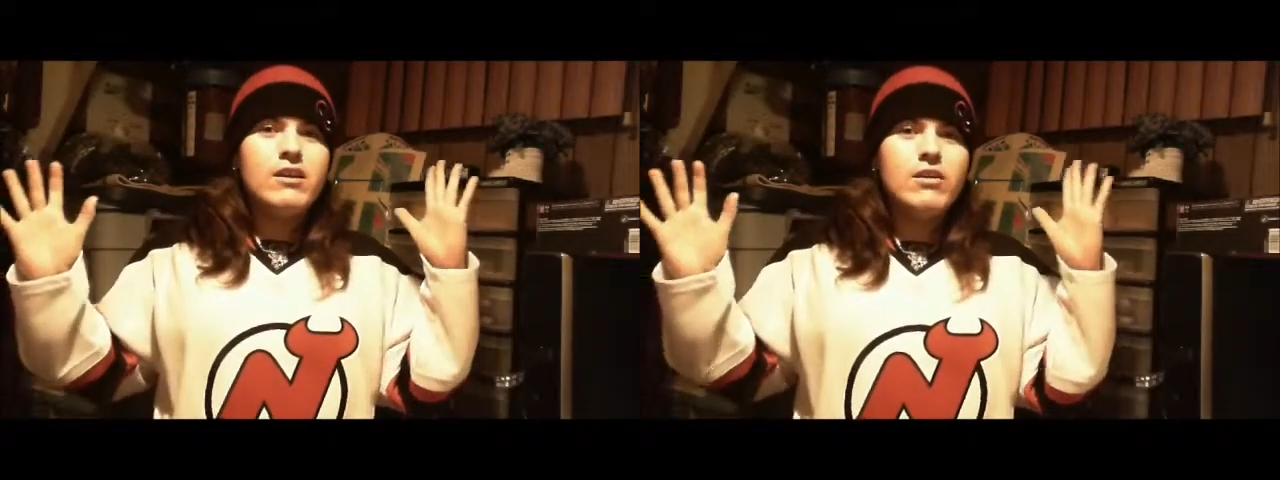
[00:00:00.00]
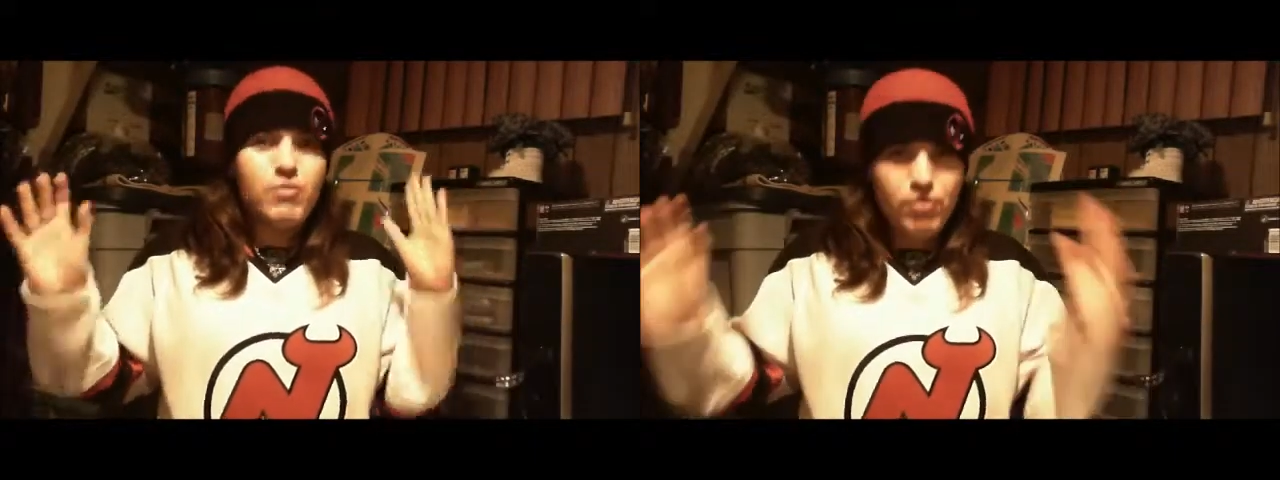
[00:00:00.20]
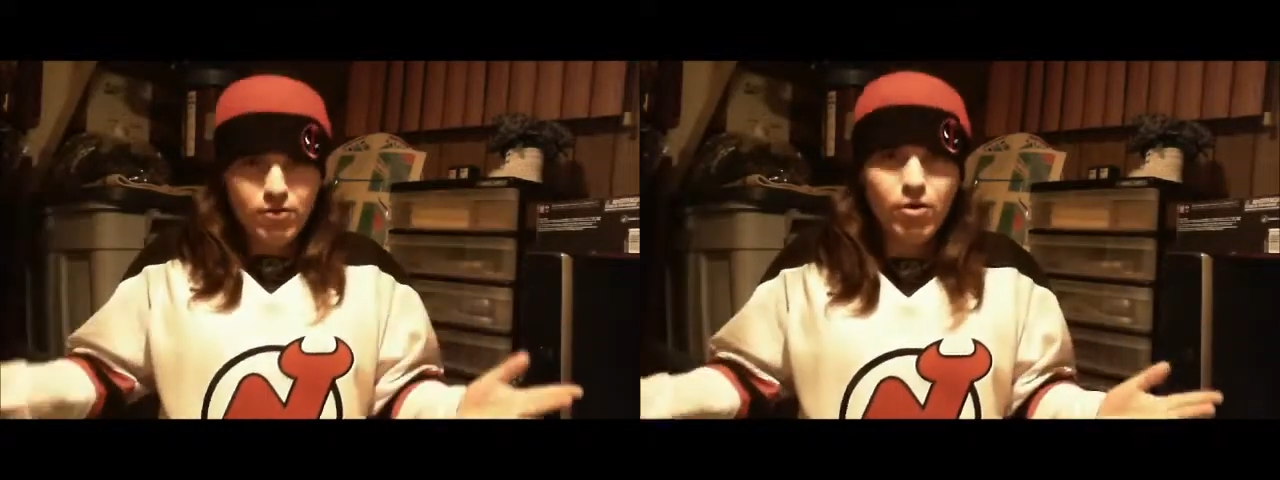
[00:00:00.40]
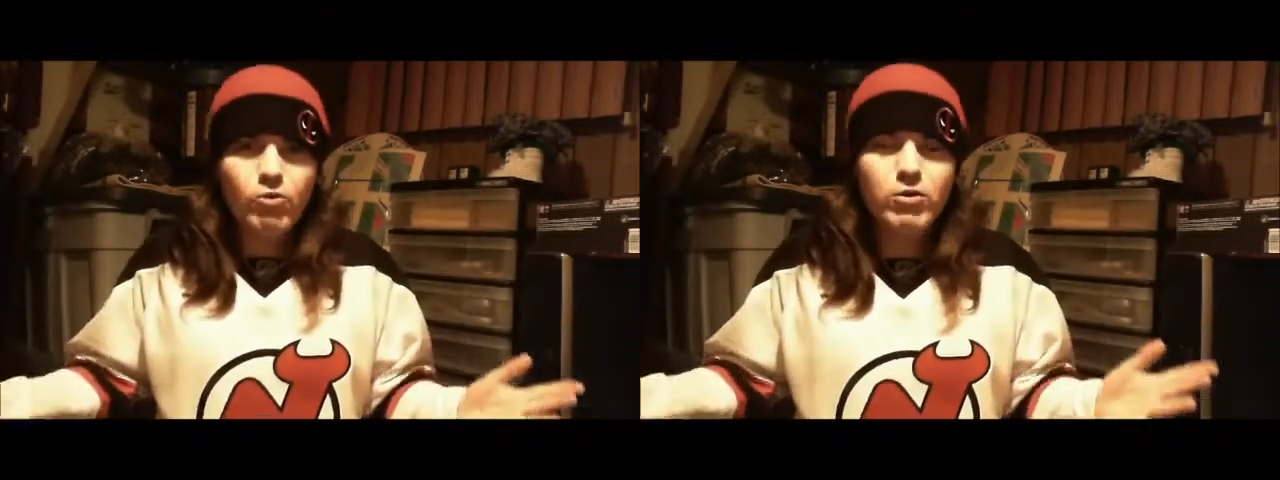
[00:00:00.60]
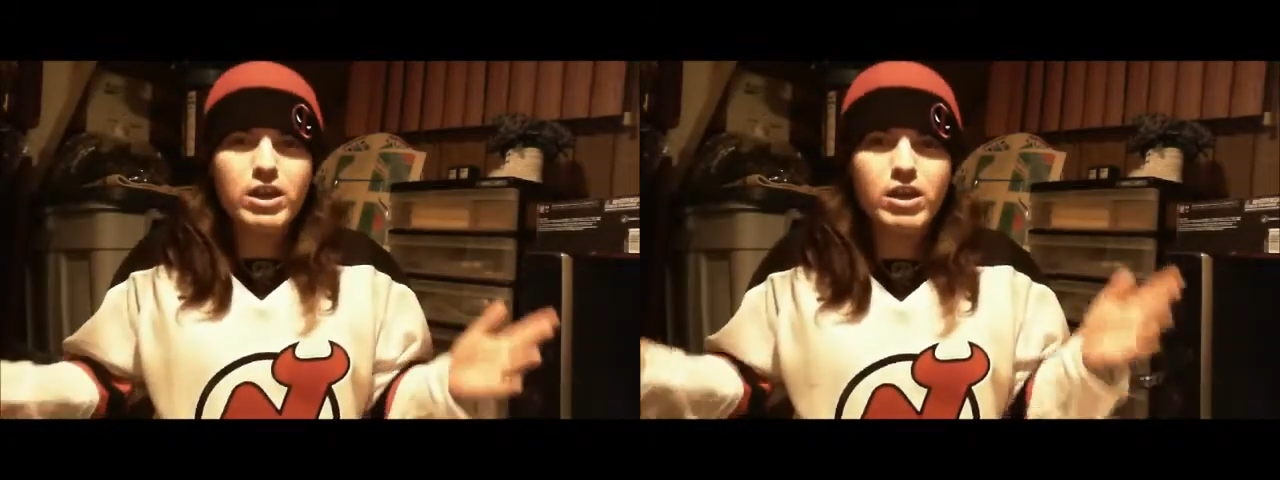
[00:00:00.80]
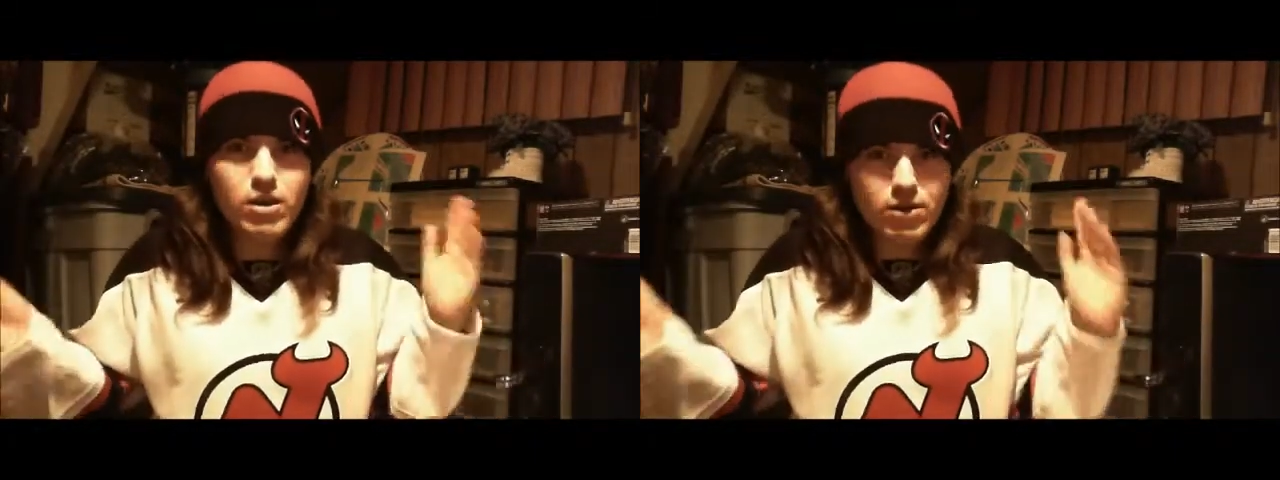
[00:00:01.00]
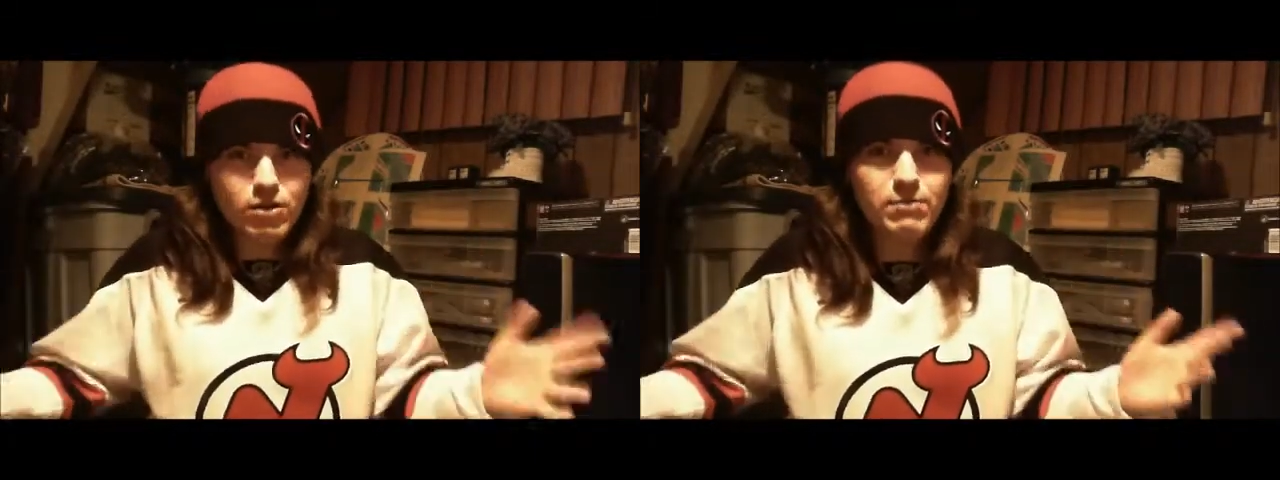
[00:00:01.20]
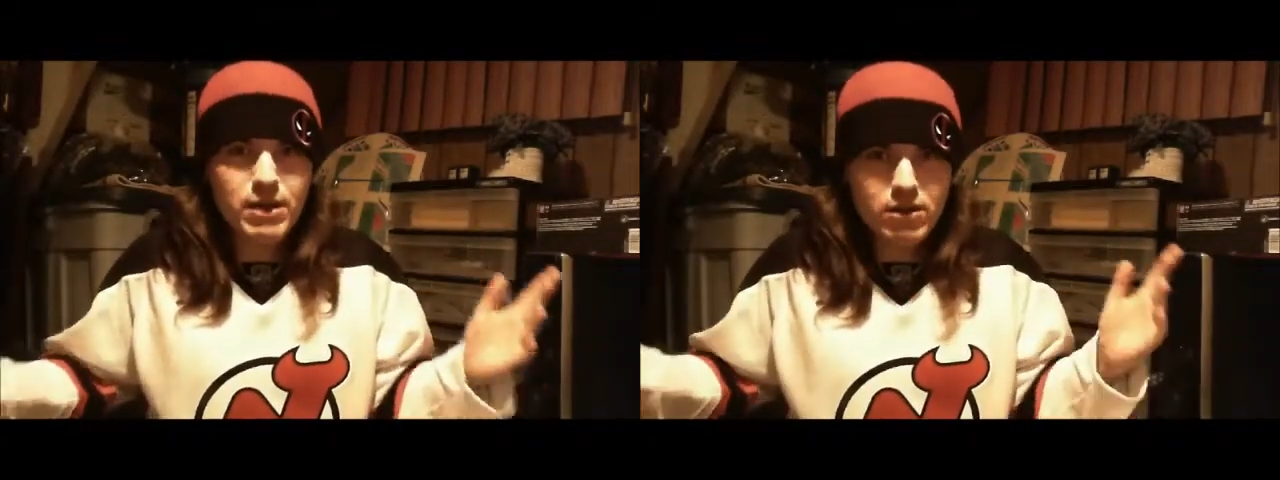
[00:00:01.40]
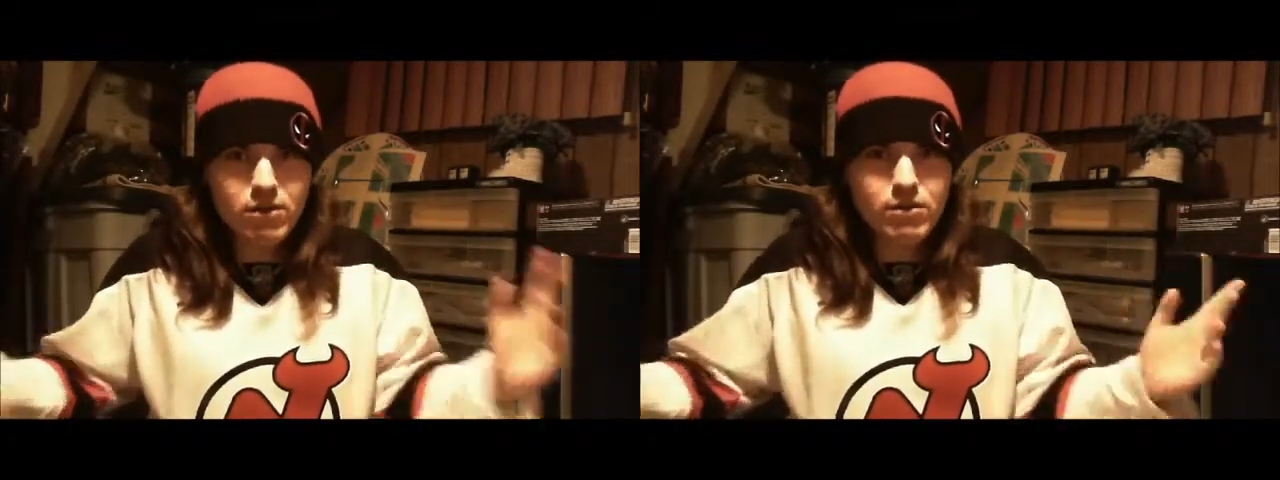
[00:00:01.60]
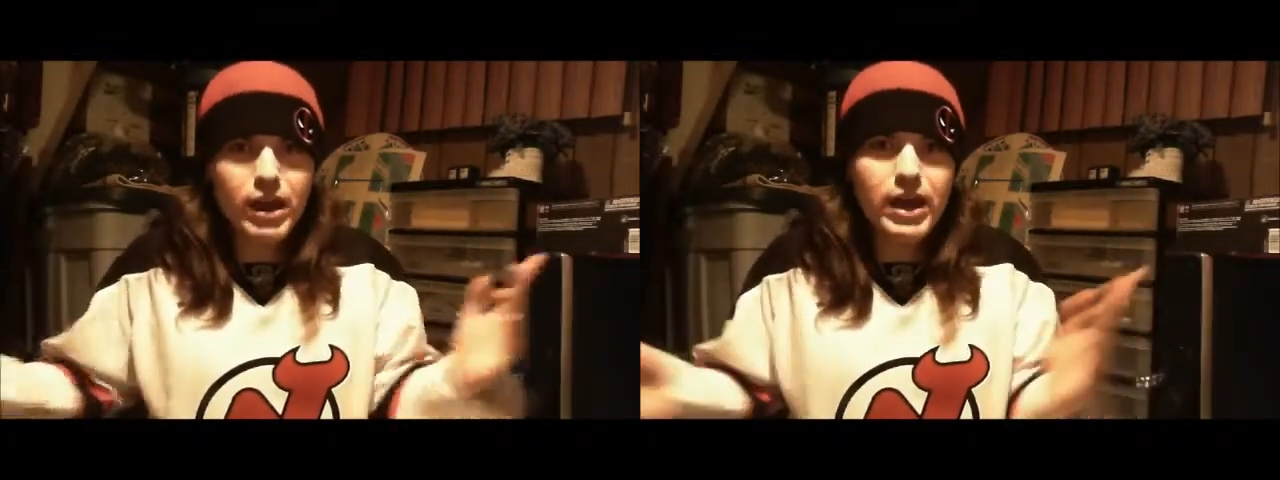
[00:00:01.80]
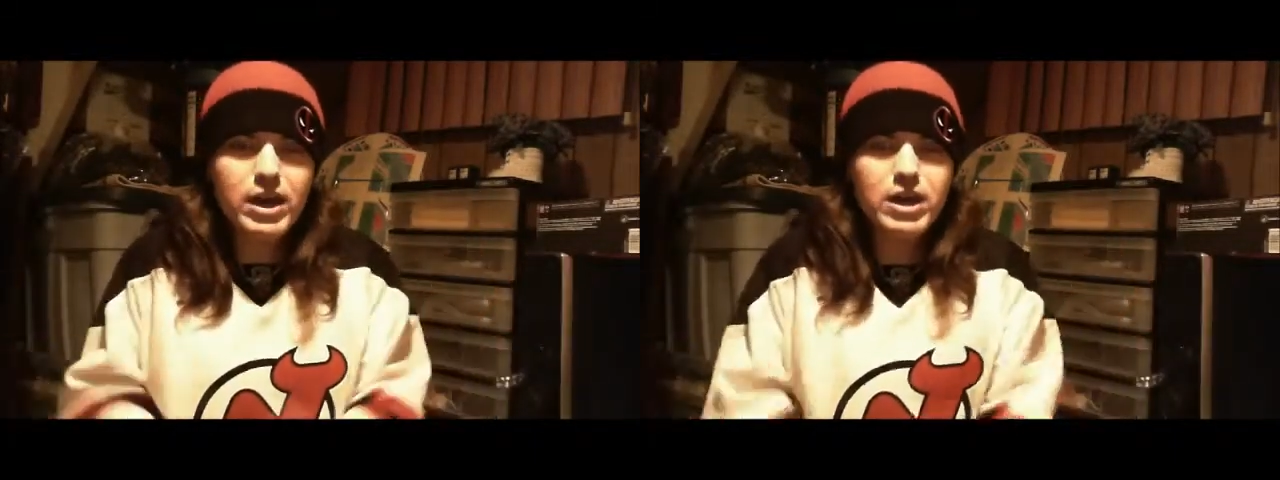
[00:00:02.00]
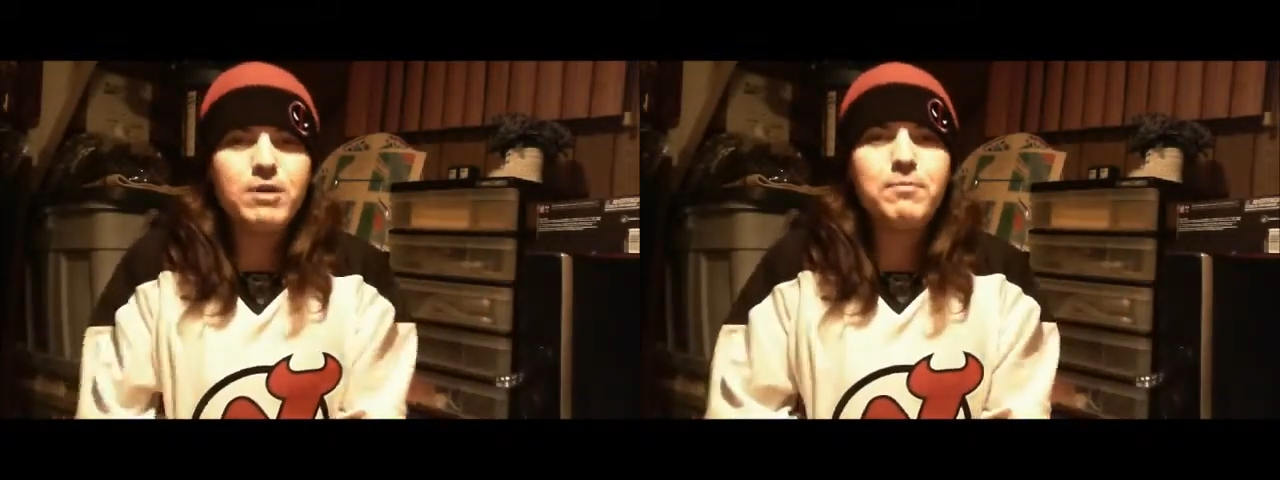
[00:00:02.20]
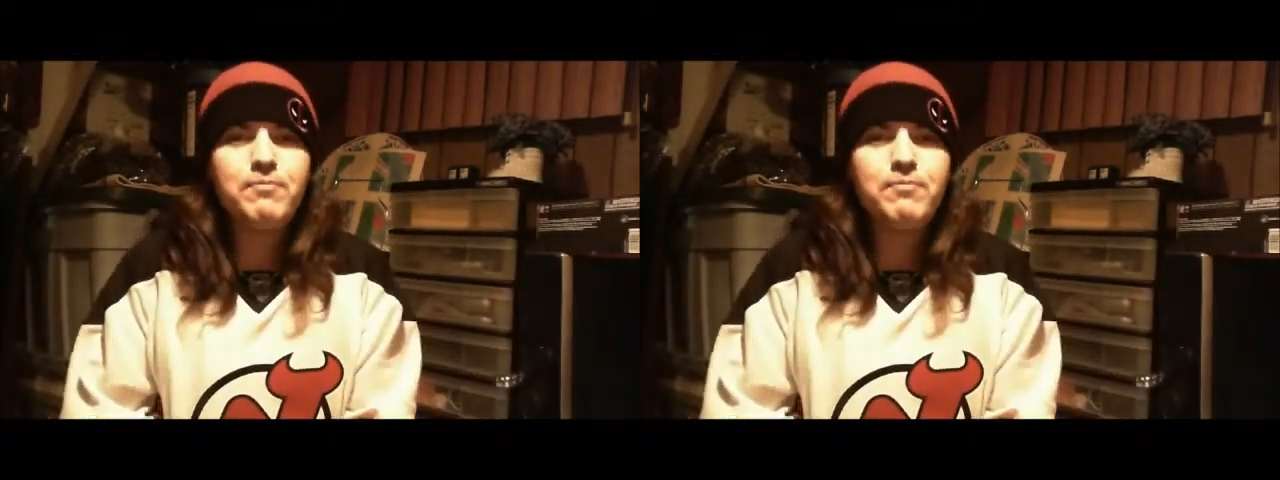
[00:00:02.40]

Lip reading: snowy, unexpected day.